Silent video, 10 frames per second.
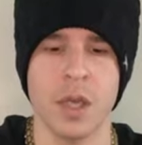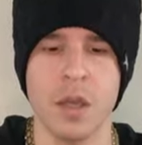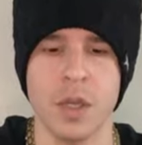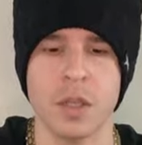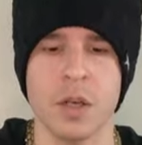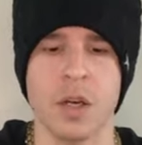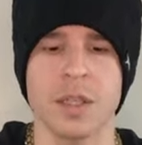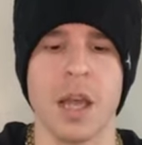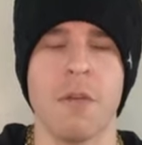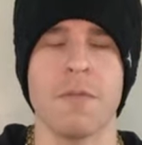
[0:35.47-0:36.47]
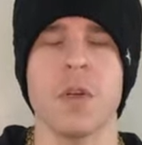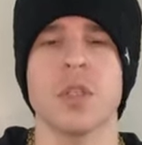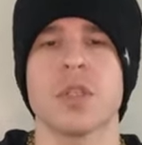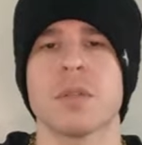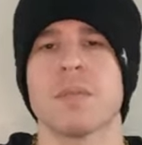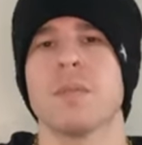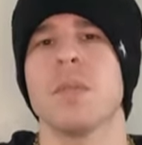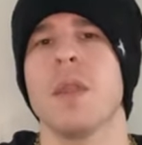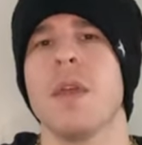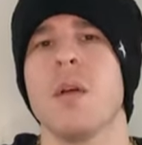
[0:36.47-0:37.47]
Okay, I'll get the cards out first,
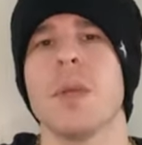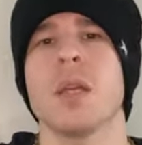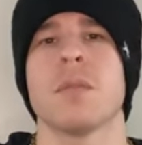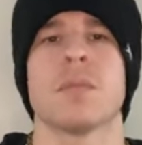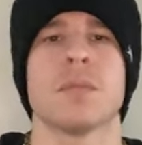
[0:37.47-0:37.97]
and then I'll begin.